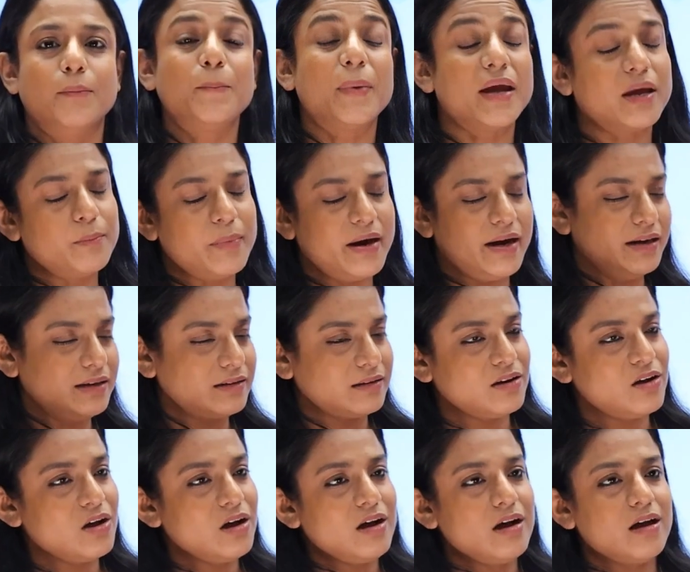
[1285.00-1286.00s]
pigment.
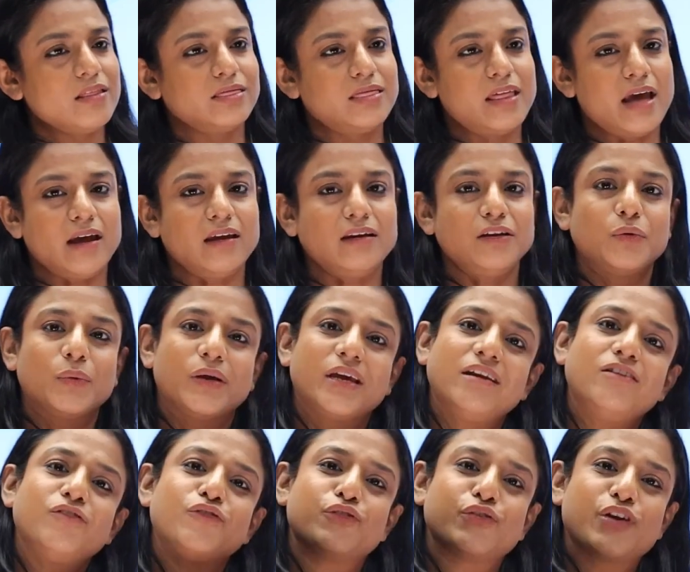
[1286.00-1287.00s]
Then you
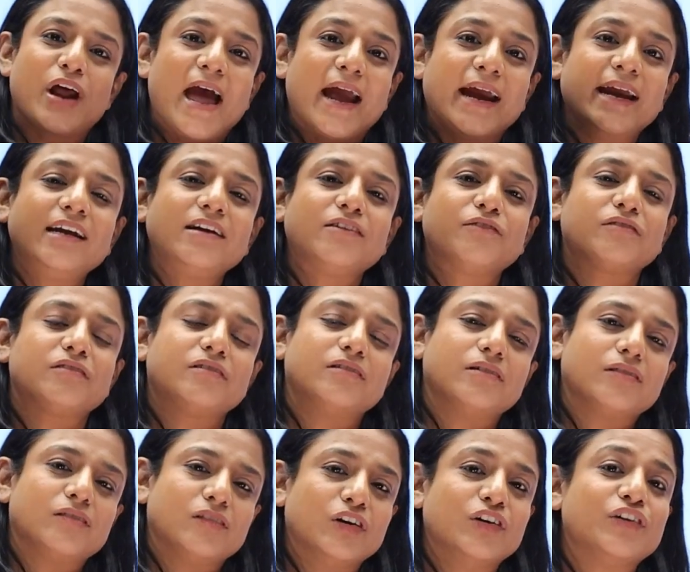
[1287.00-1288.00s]
can write
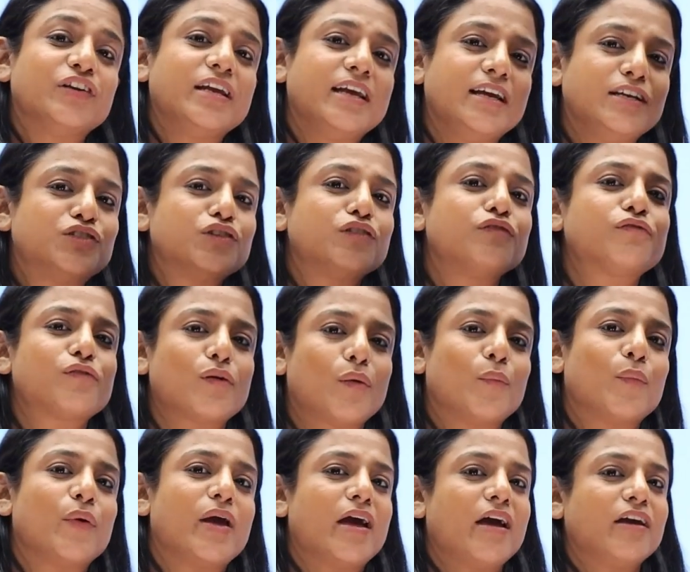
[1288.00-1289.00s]
the region
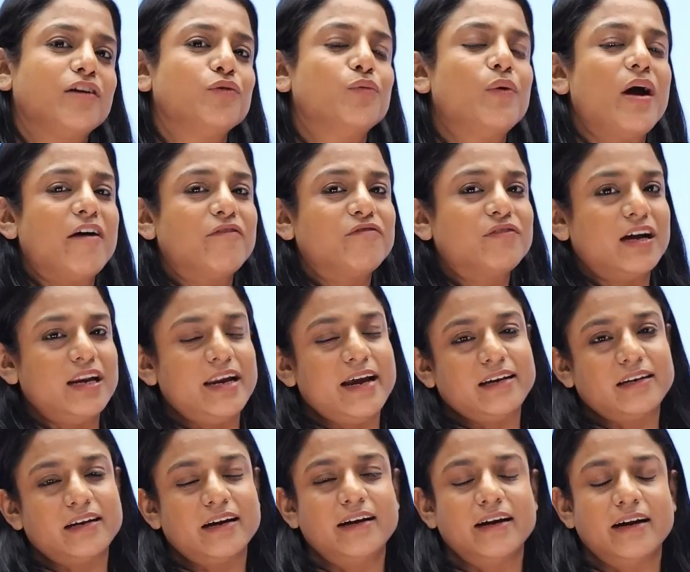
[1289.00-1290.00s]
from where you have
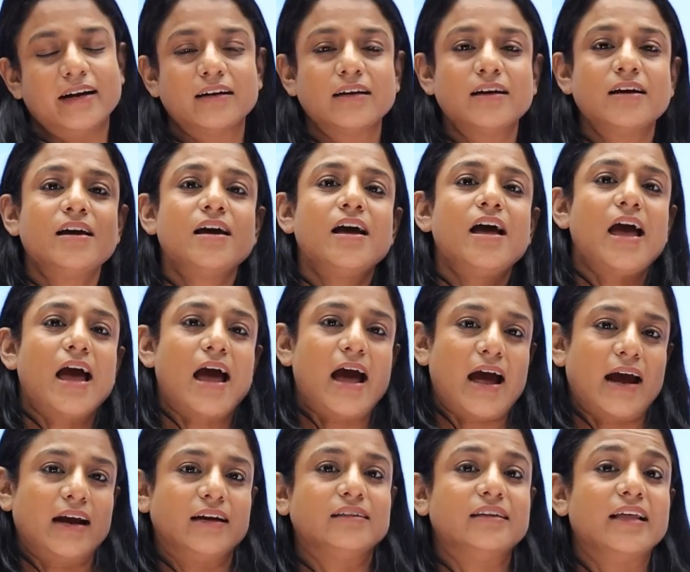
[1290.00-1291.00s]
collected it,
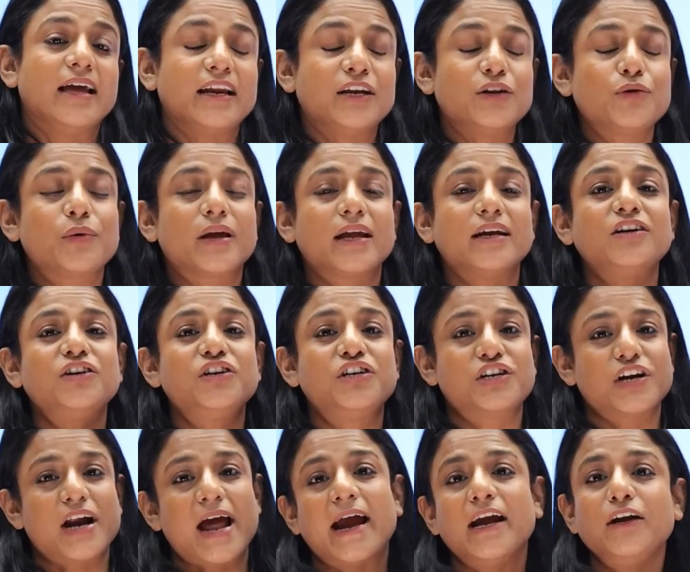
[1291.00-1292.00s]
and then you can
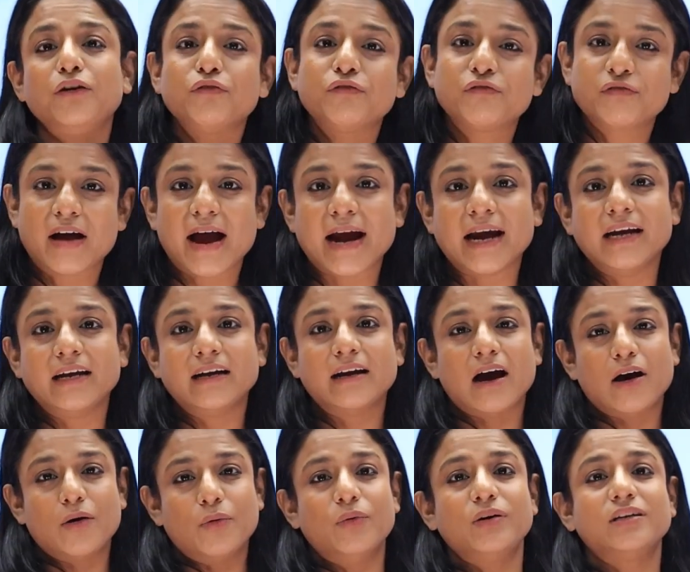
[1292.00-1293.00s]
try to find
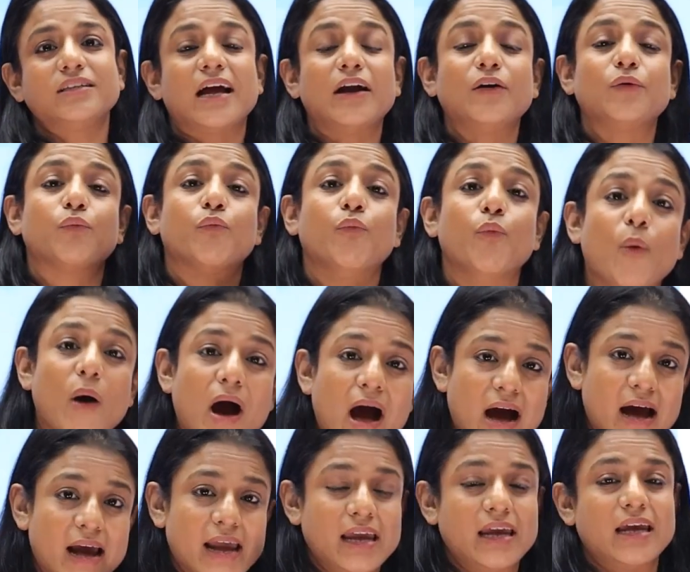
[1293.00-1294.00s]
out that
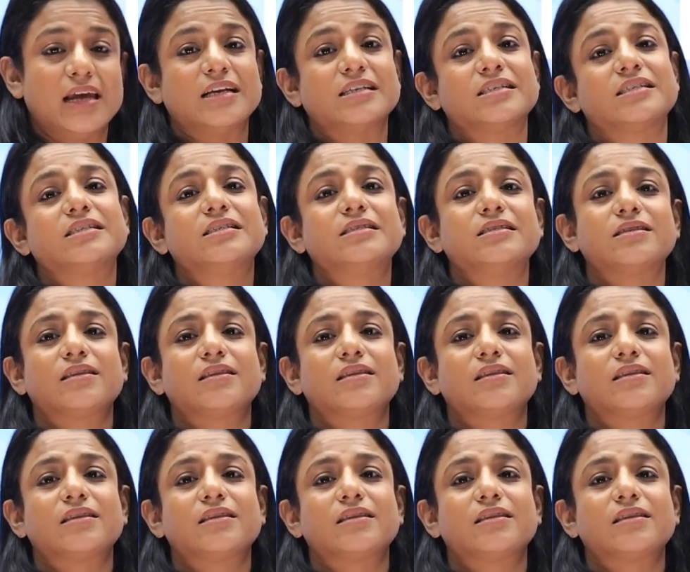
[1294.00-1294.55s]
why is